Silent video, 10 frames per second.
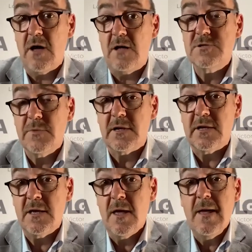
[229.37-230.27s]
So
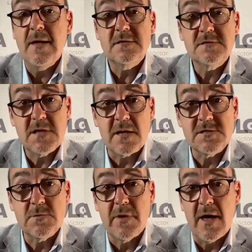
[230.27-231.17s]
ultimately, tell
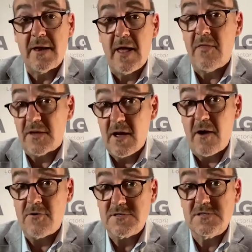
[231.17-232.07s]
us about how the
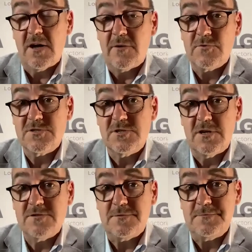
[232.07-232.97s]
current site was
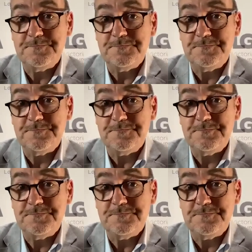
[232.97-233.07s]
chosen.